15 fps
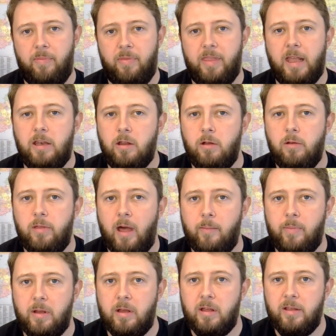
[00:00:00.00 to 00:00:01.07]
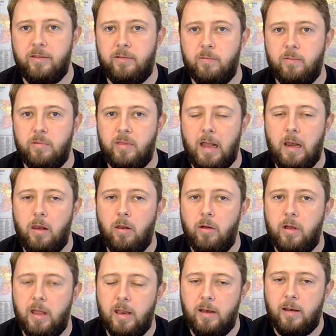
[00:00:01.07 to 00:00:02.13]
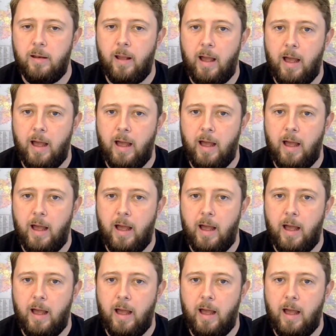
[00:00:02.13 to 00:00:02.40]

They do that because they're looking